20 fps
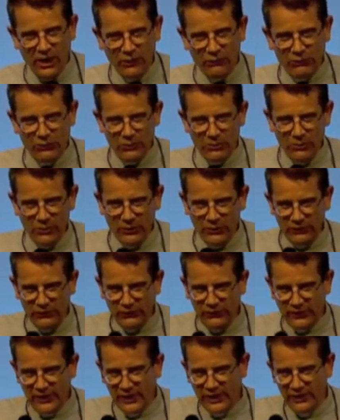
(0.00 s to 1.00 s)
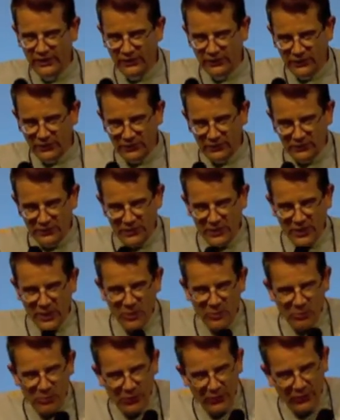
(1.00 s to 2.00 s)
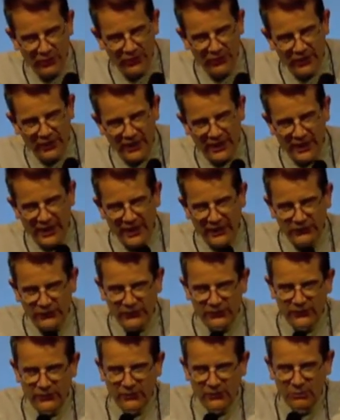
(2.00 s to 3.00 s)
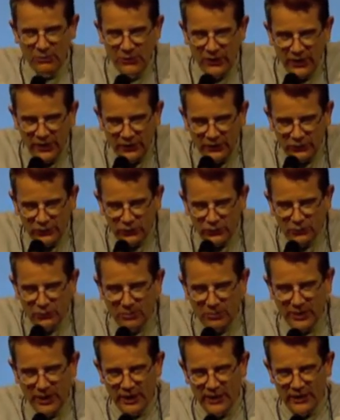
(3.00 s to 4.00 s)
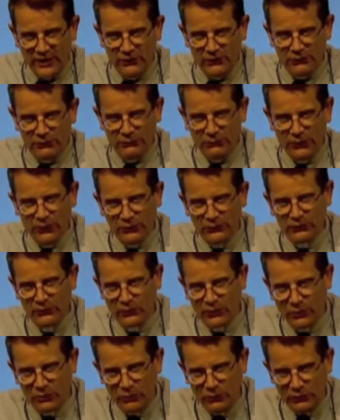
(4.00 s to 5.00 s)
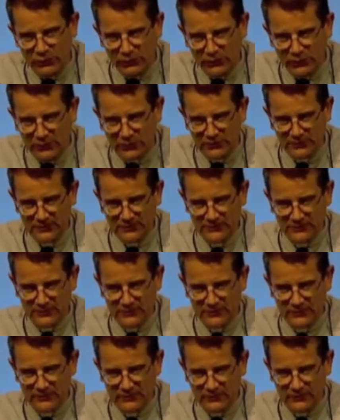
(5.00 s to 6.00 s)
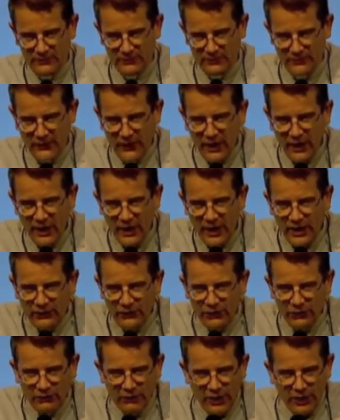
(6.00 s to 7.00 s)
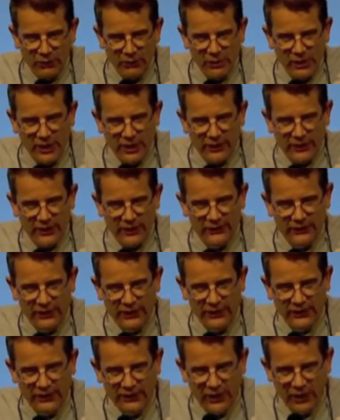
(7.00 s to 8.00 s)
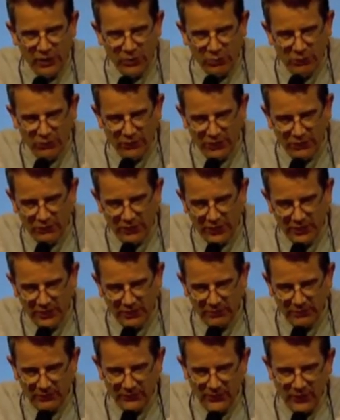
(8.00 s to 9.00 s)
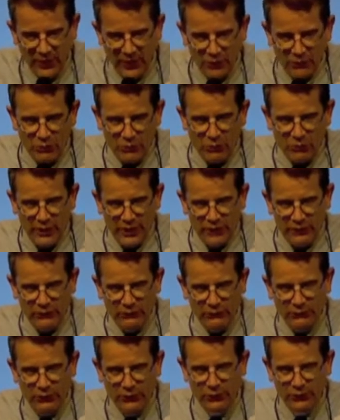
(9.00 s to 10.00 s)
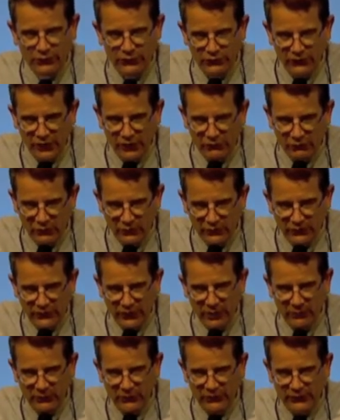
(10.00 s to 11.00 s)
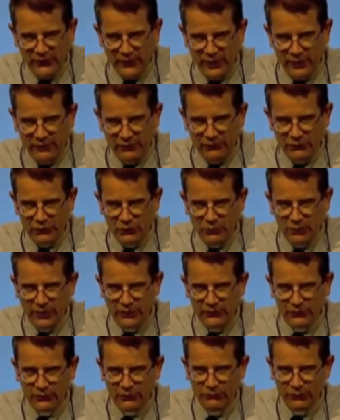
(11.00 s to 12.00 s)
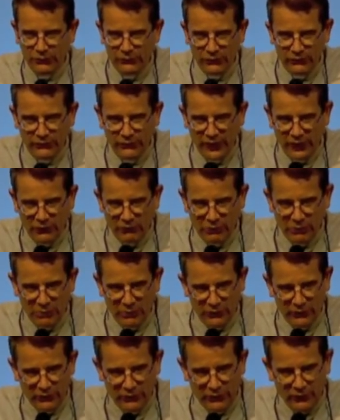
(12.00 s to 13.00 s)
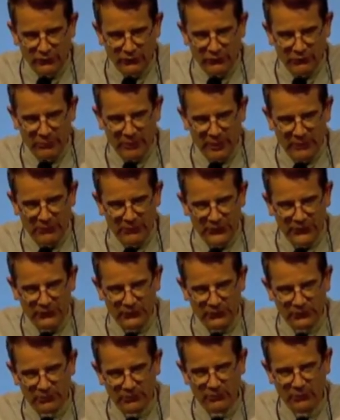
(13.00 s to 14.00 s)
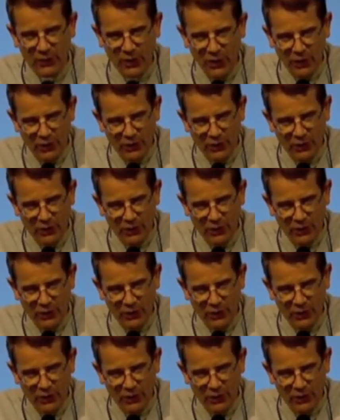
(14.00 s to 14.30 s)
A few months later, Paul asks me to make his first communion. In the regular catechetical program, we wait for children themselves to ask for the sacrament of baptism